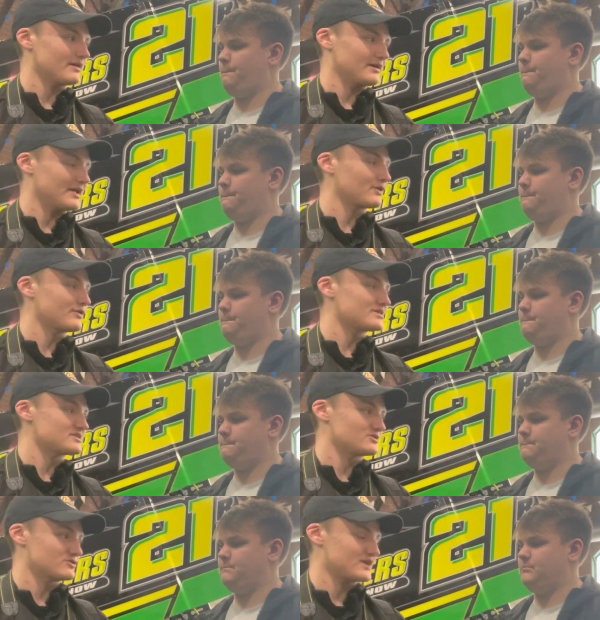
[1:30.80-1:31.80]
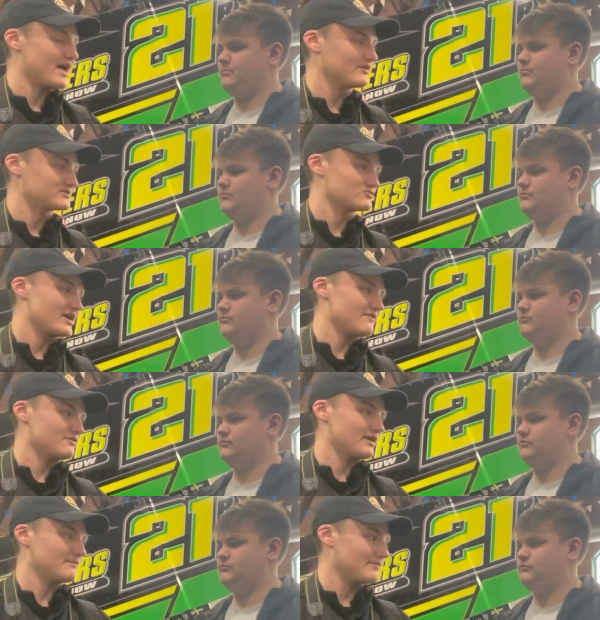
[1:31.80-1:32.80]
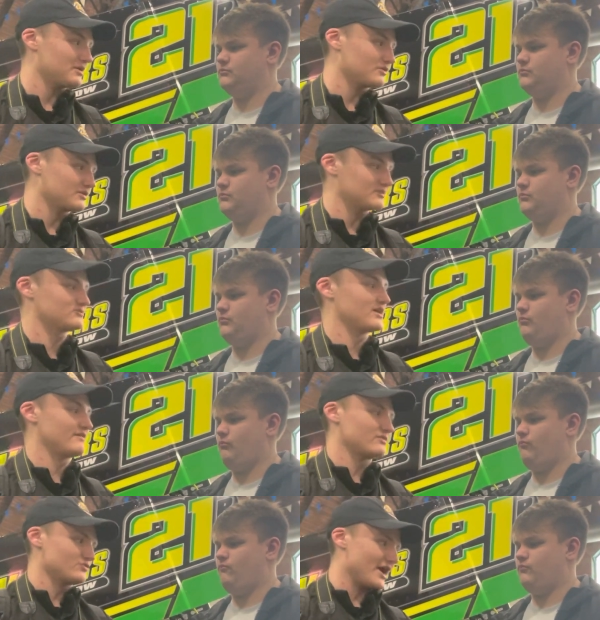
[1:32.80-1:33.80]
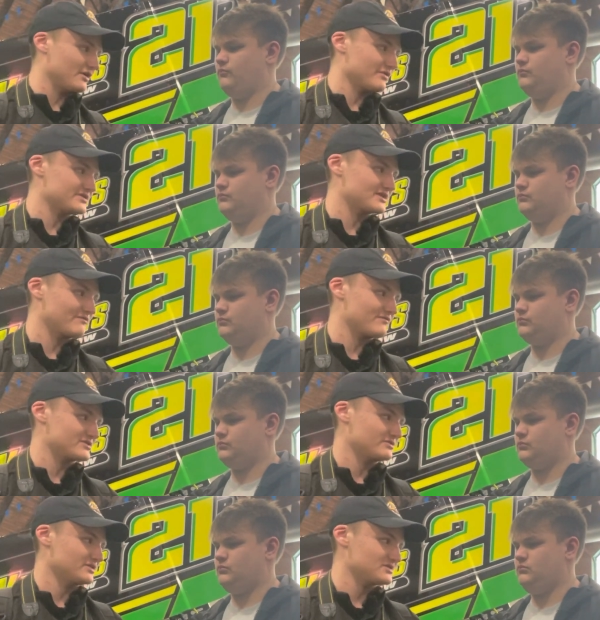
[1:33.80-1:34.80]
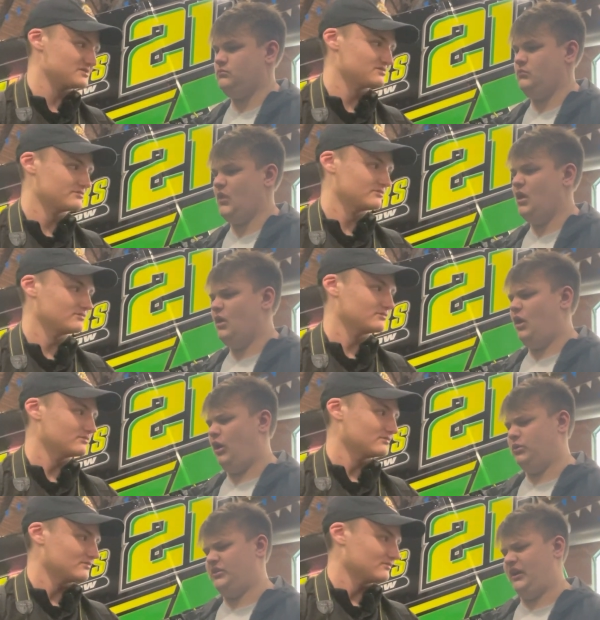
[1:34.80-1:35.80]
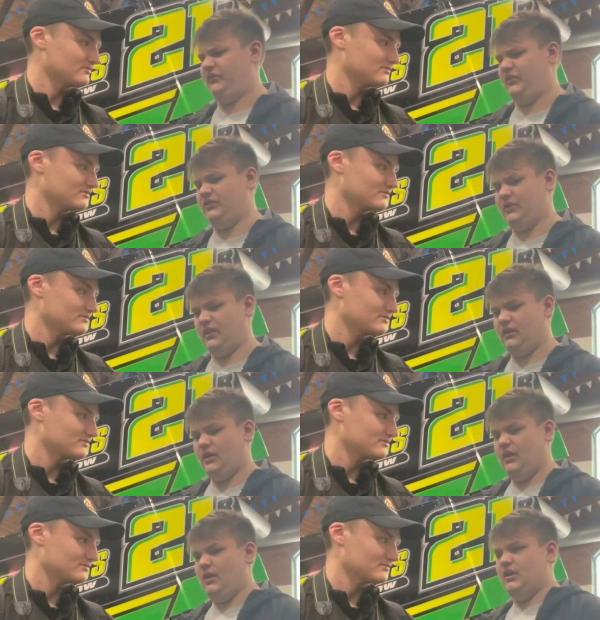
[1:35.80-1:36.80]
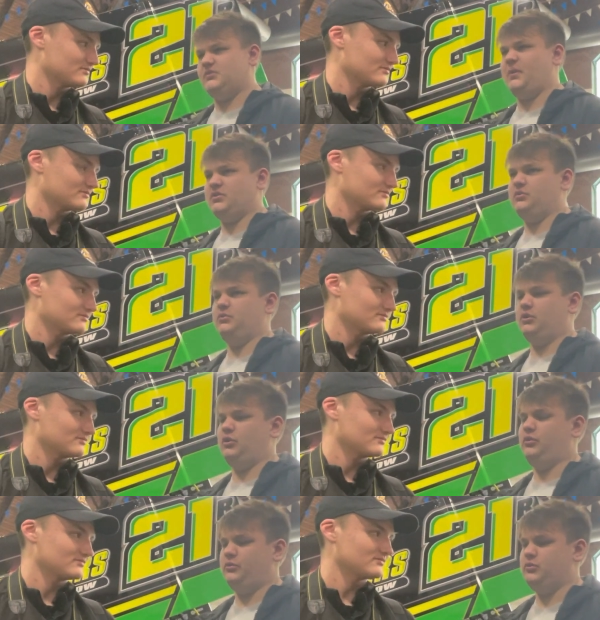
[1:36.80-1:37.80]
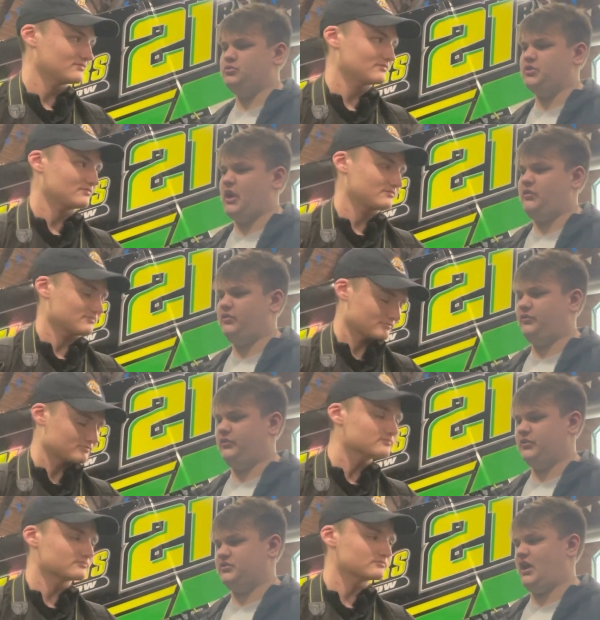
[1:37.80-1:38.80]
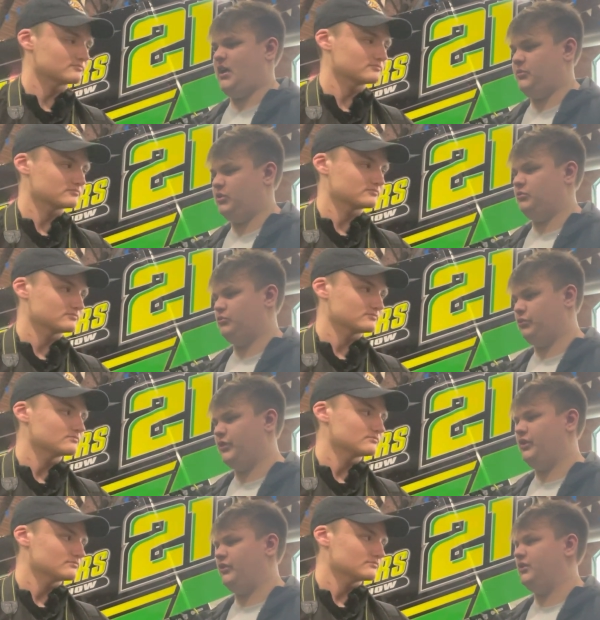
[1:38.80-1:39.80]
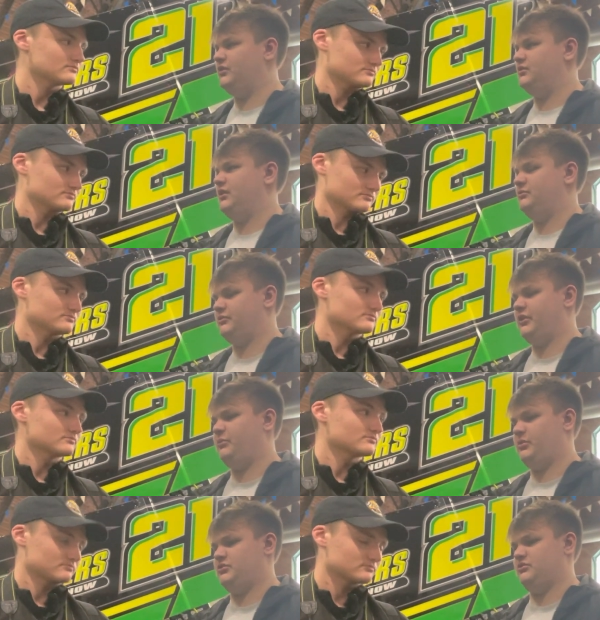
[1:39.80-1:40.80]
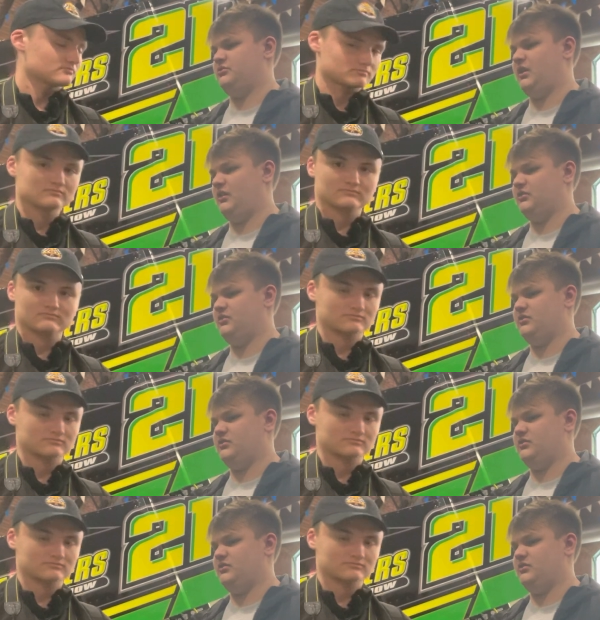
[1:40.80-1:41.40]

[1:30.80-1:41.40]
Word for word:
Speaker 1: an increase as your talent as a driver? You getting better, getting trying all these different facilities?
Speaker 2: Oh, definitely especially when you go to a new track for the first time, you can really it really puts your talent to